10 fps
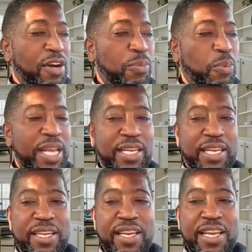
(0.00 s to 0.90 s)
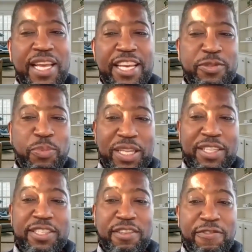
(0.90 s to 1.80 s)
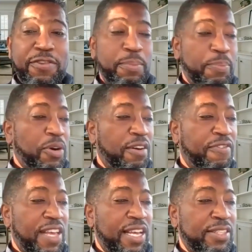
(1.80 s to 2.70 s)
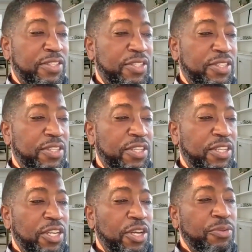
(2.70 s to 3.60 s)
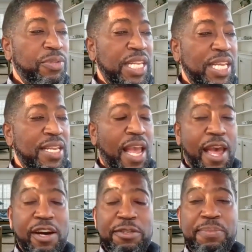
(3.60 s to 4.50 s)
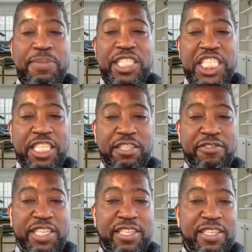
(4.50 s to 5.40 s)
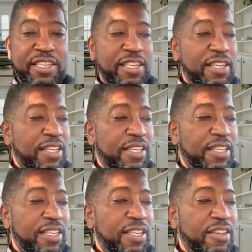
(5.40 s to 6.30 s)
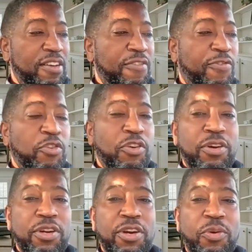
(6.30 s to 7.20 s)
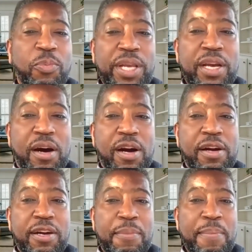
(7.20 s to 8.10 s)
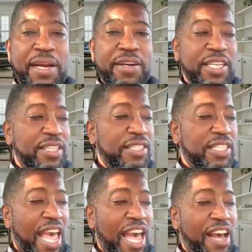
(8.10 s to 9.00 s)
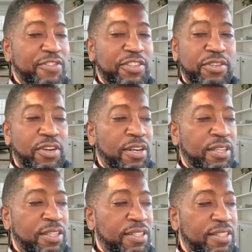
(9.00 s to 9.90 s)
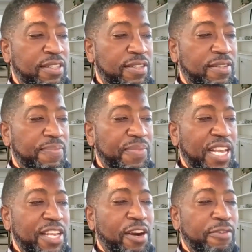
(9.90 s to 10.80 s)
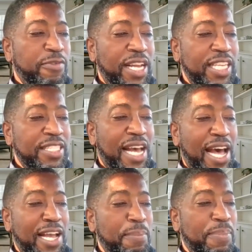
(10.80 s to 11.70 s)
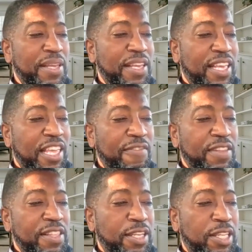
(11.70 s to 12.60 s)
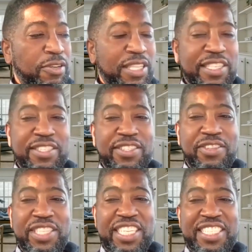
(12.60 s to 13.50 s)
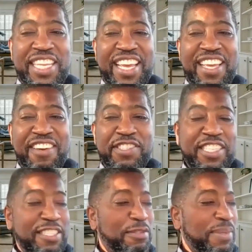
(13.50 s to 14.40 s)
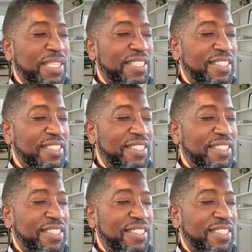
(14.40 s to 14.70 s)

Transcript: are waiting, as well as the football fans who need help cheering. For we are Americans after all, and are ready to hype even the locusts on the day of judgment.